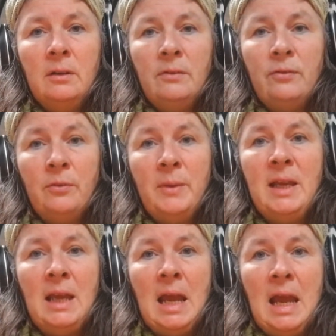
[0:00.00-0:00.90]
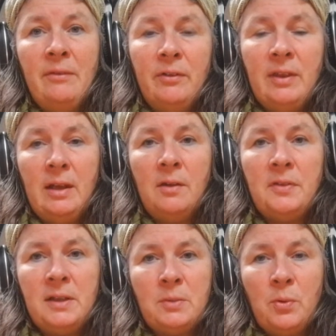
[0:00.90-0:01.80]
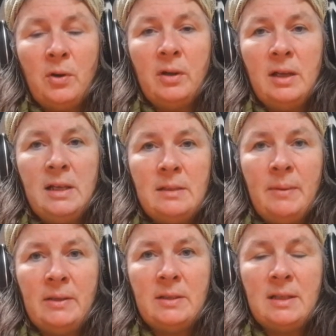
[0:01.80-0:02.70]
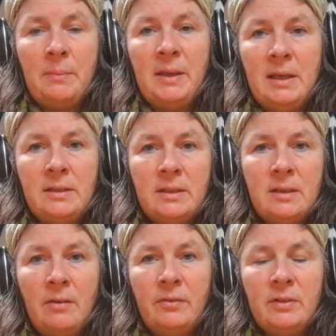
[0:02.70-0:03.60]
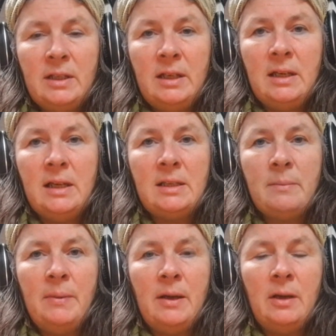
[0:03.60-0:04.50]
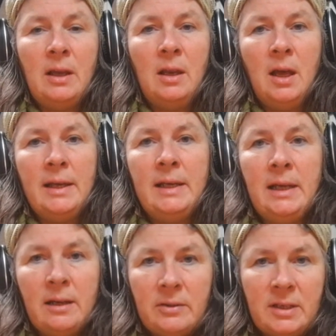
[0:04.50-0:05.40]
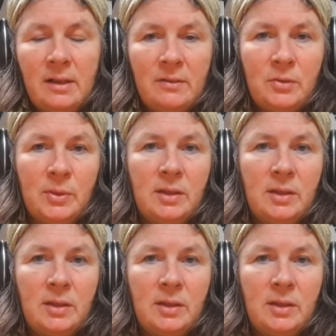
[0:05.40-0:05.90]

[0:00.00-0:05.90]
For me, everything on this work is about stepping into sovereignty. It's about aligning ourselves with